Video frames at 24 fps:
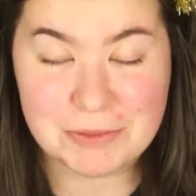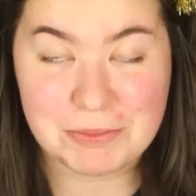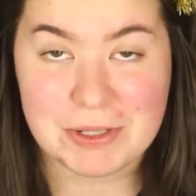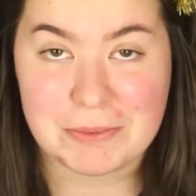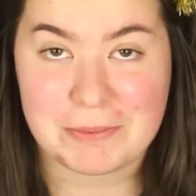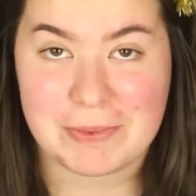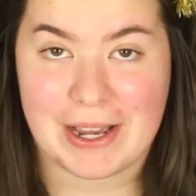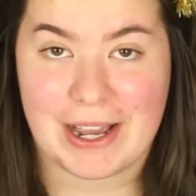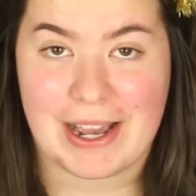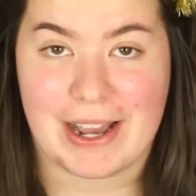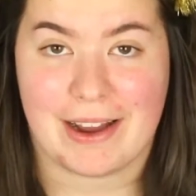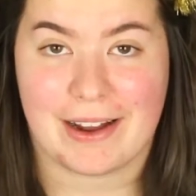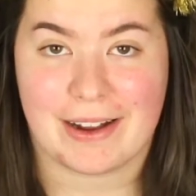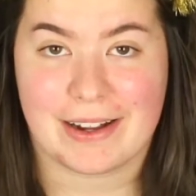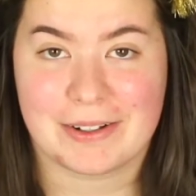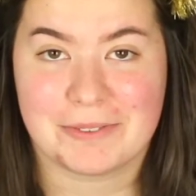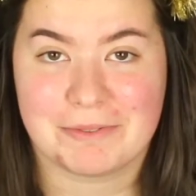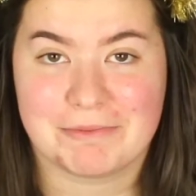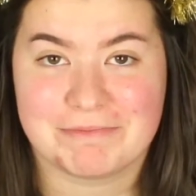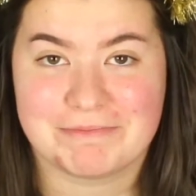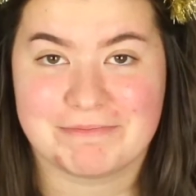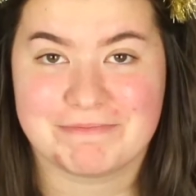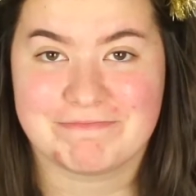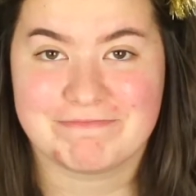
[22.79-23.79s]
back.
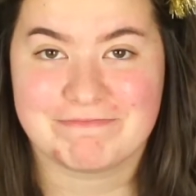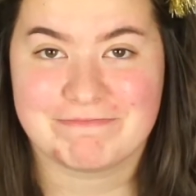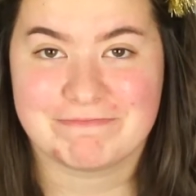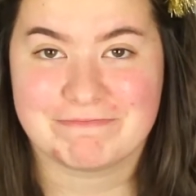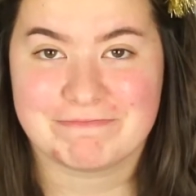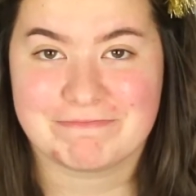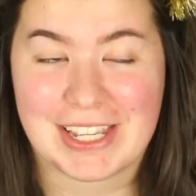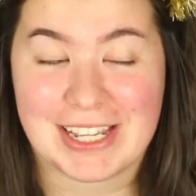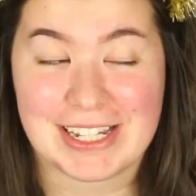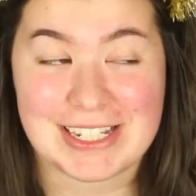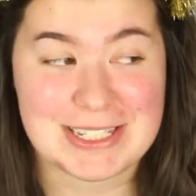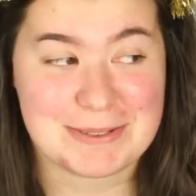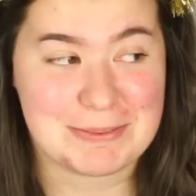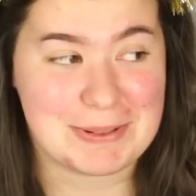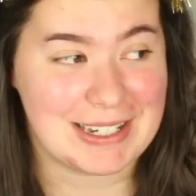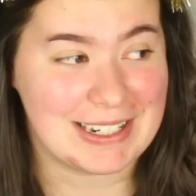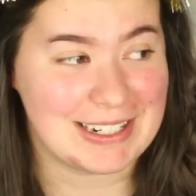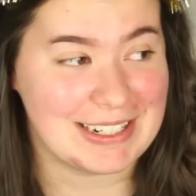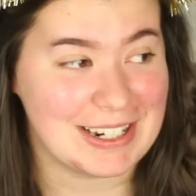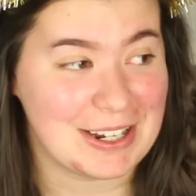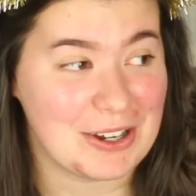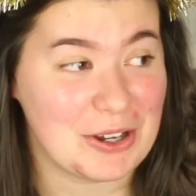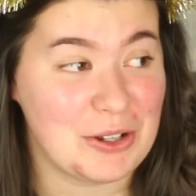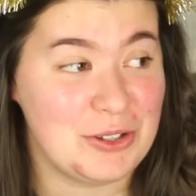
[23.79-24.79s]
It's
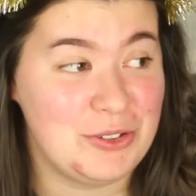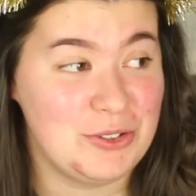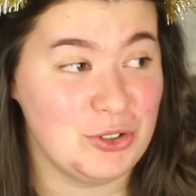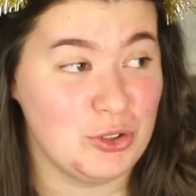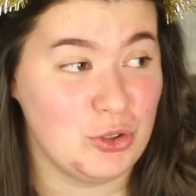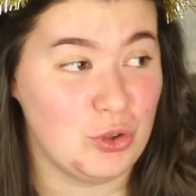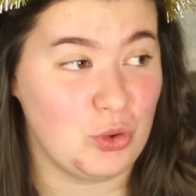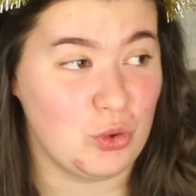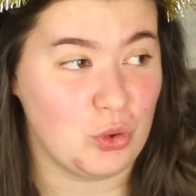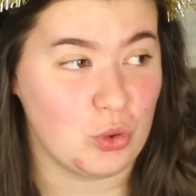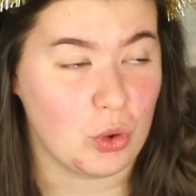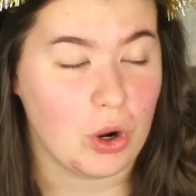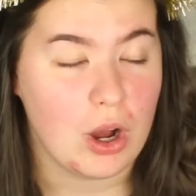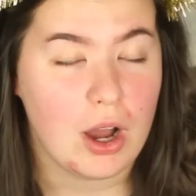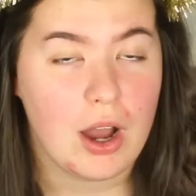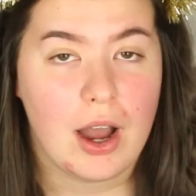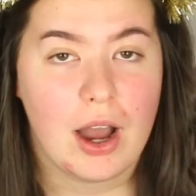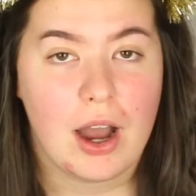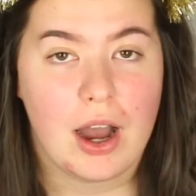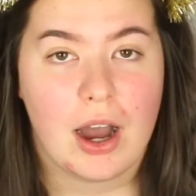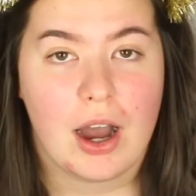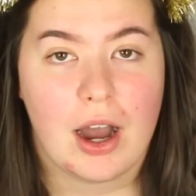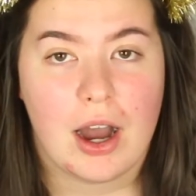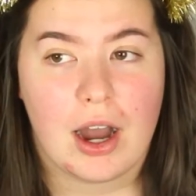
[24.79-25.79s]
been
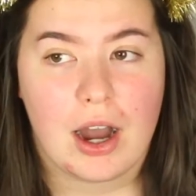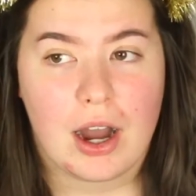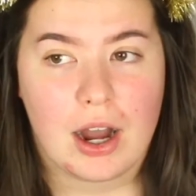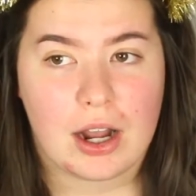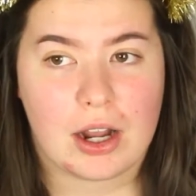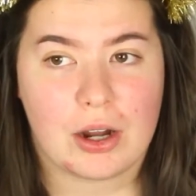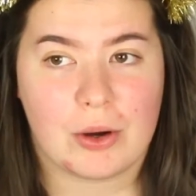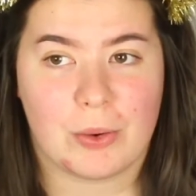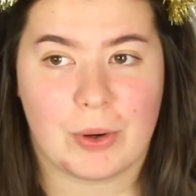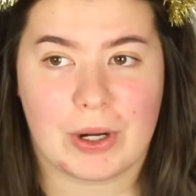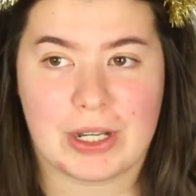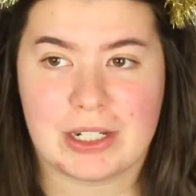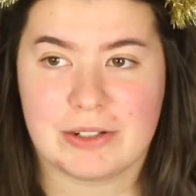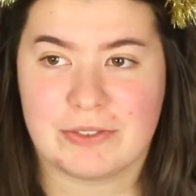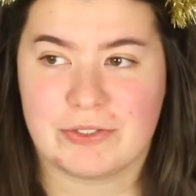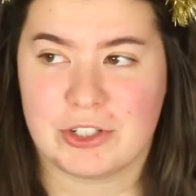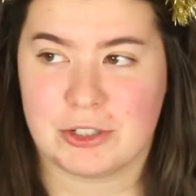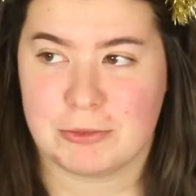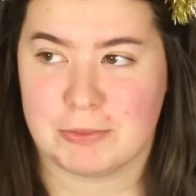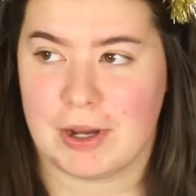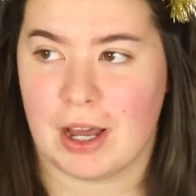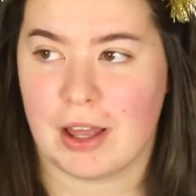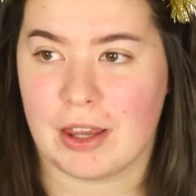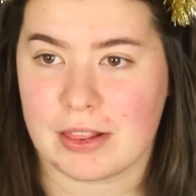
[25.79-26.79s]
quite a few
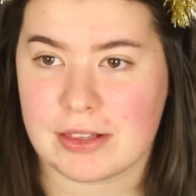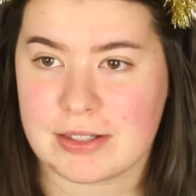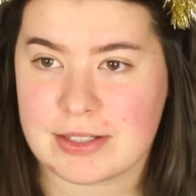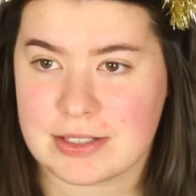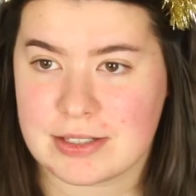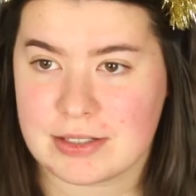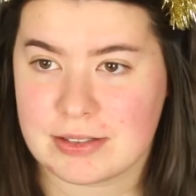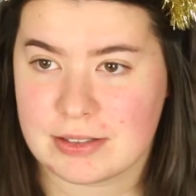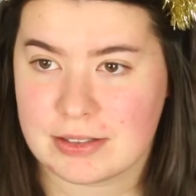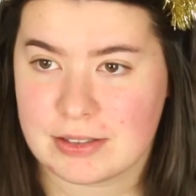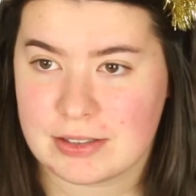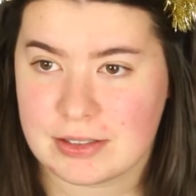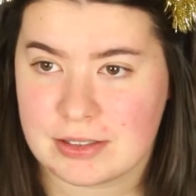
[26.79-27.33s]
months.